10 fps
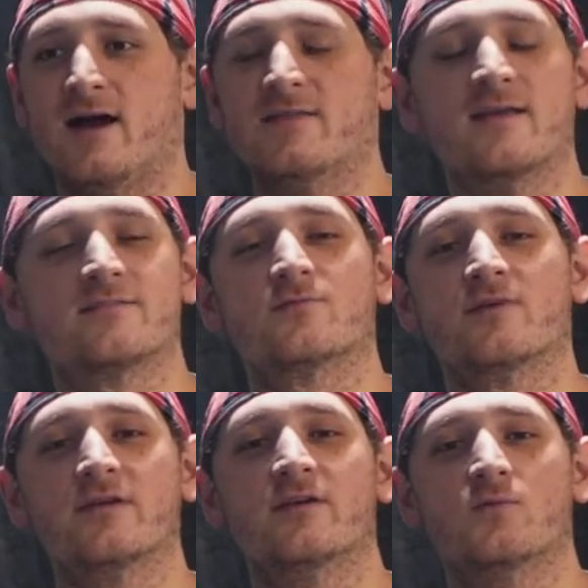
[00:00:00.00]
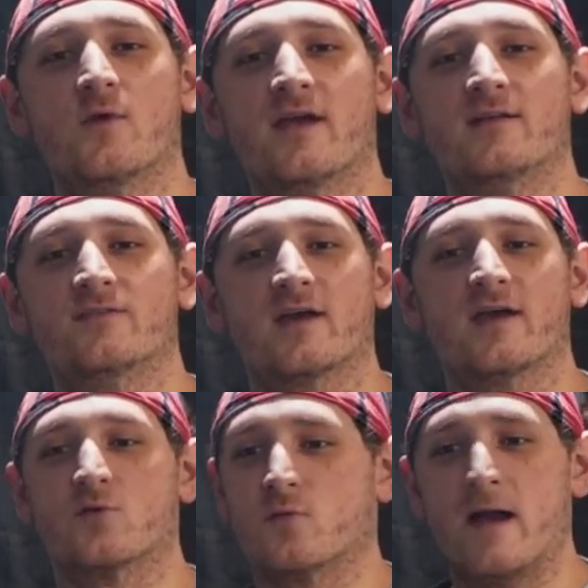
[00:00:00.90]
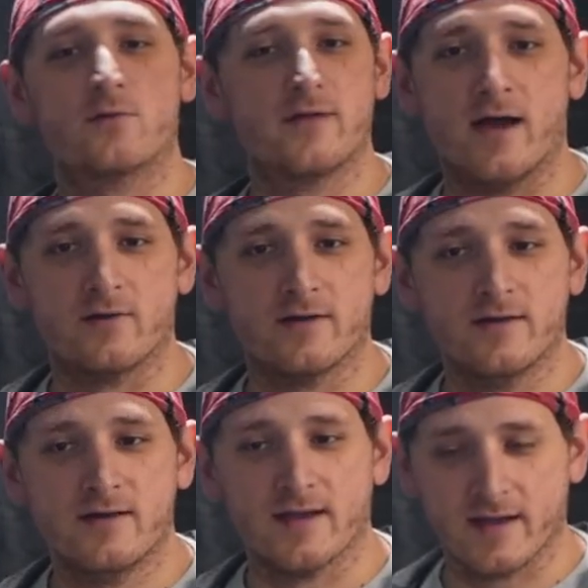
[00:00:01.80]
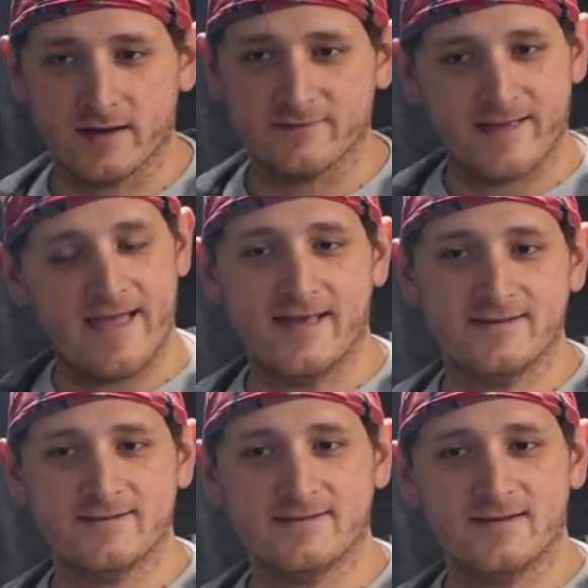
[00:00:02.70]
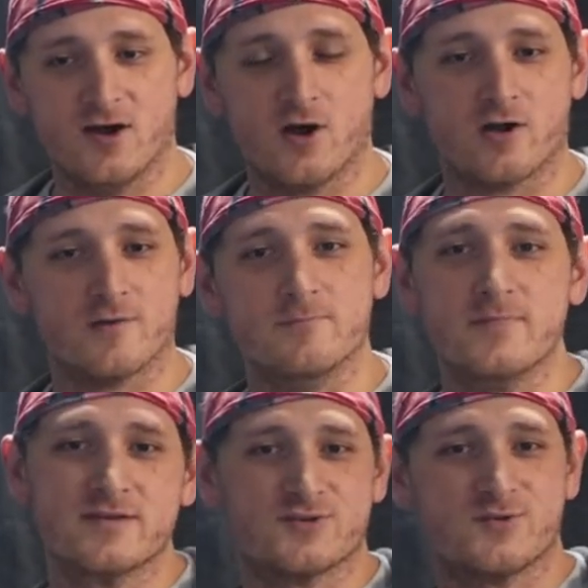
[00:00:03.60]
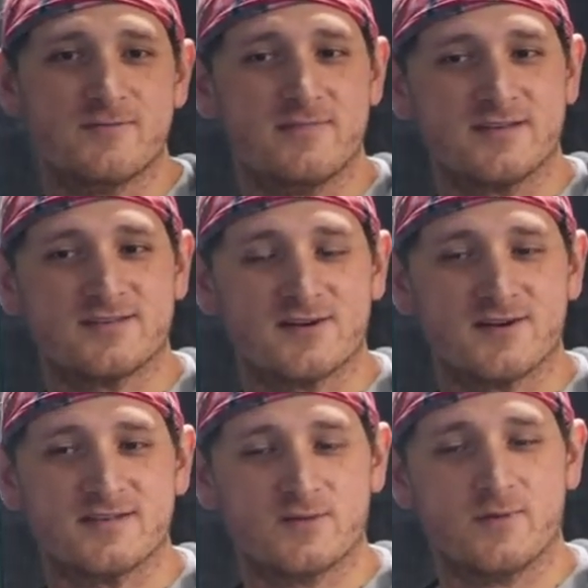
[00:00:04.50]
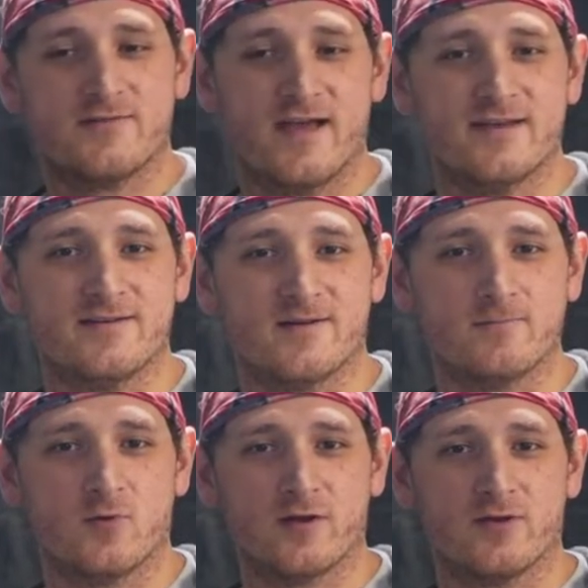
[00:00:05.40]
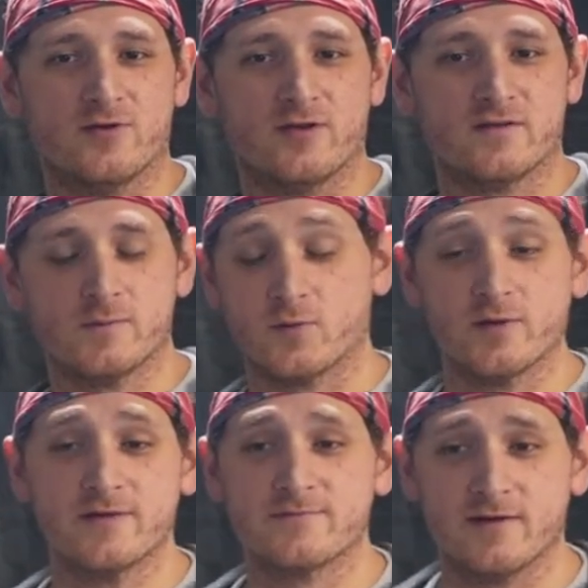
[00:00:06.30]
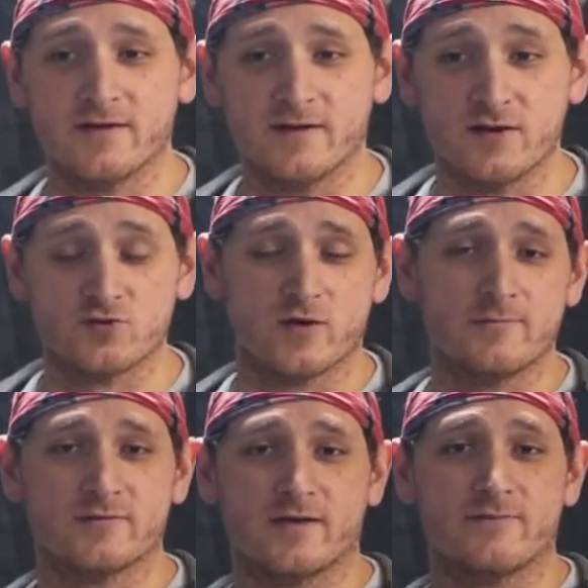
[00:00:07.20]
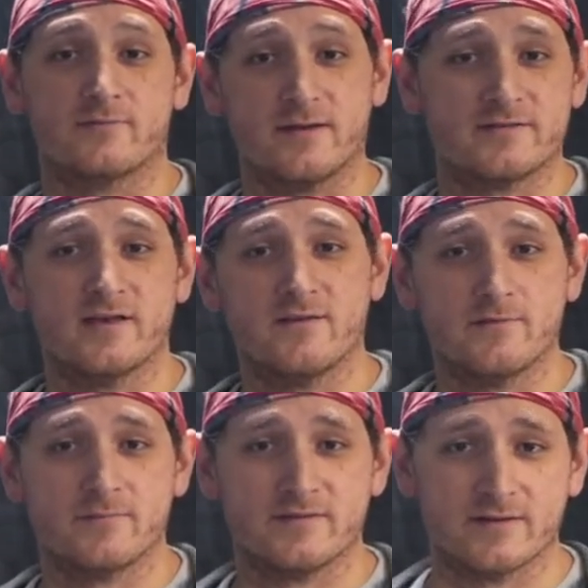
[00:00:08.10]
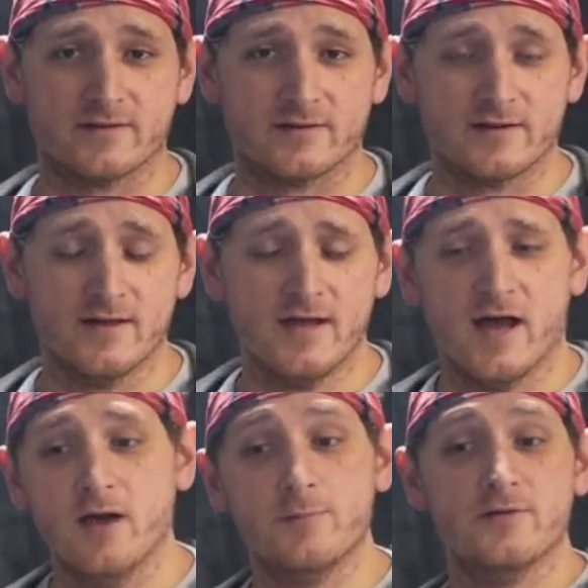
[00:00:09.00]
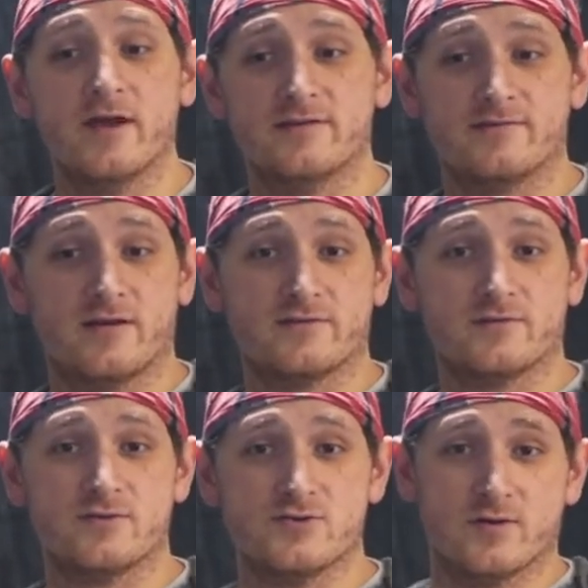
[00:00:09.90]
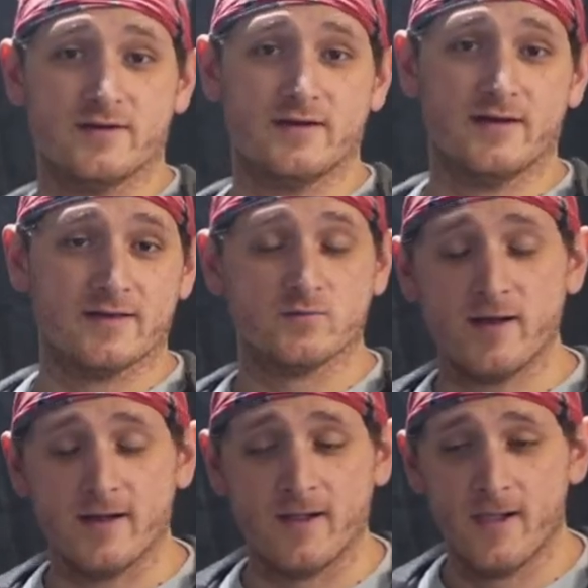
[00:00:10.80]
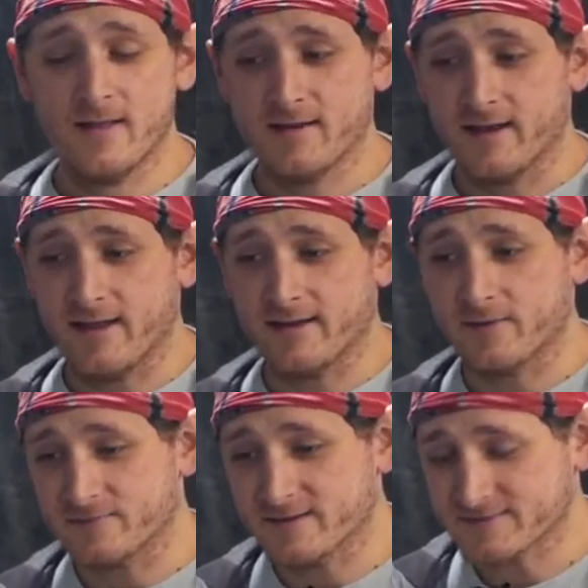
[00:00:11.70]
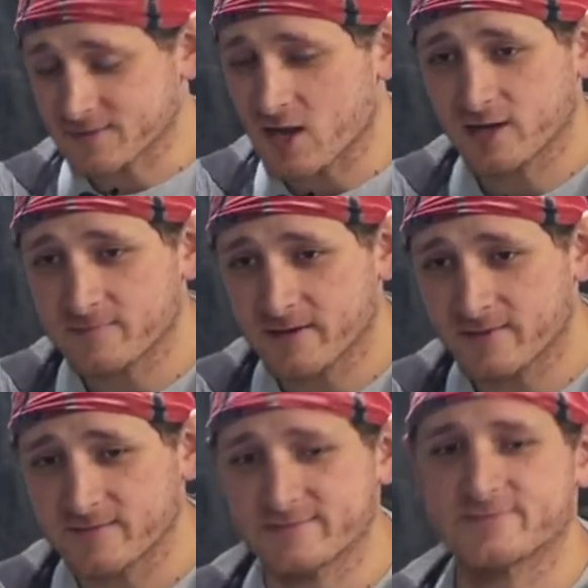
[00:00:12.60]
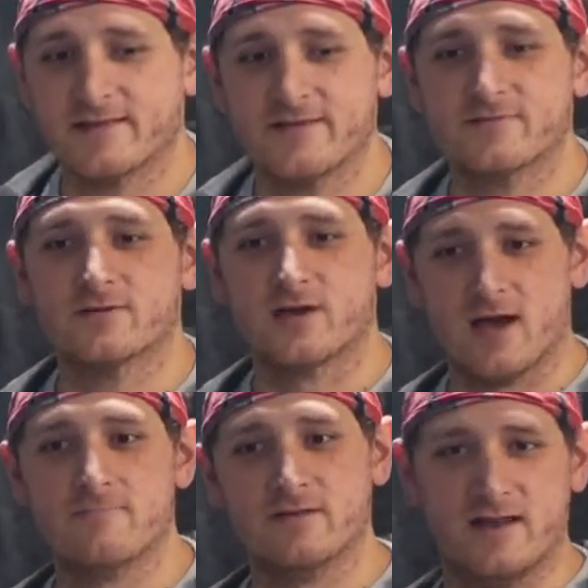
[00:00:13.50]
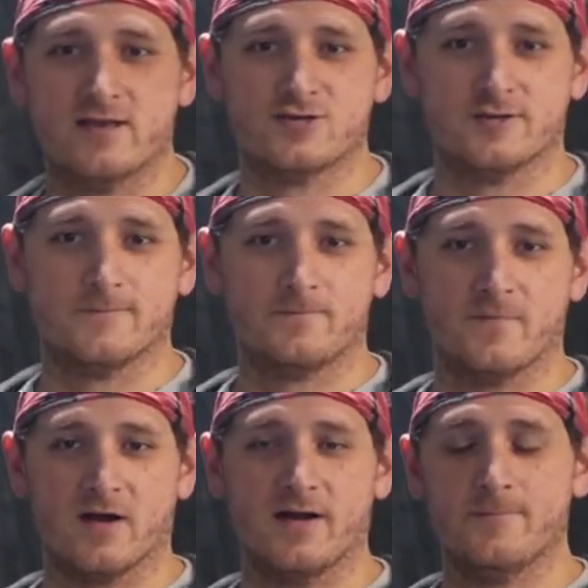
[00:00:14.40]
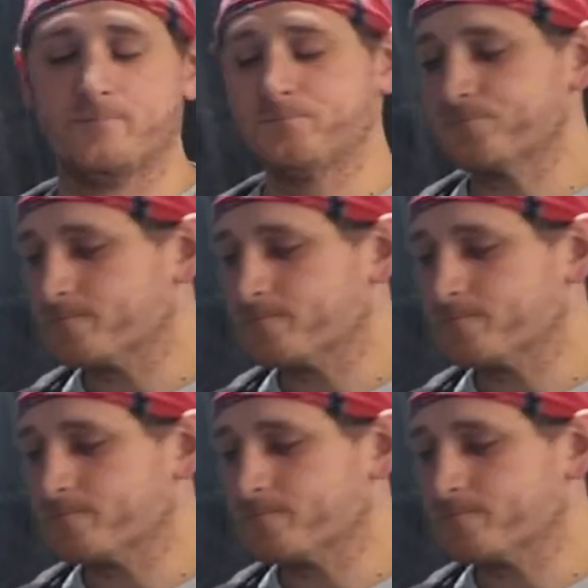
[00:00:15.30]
I think it's a really good way to kind of round out and kind of end our mystery mix series that we've had here on Morning Hookah. It's been a really fun and enjoyable time for myself in particular. I hope you guys have also enjoyed it as well. And let's talk about this flavor combination, all right?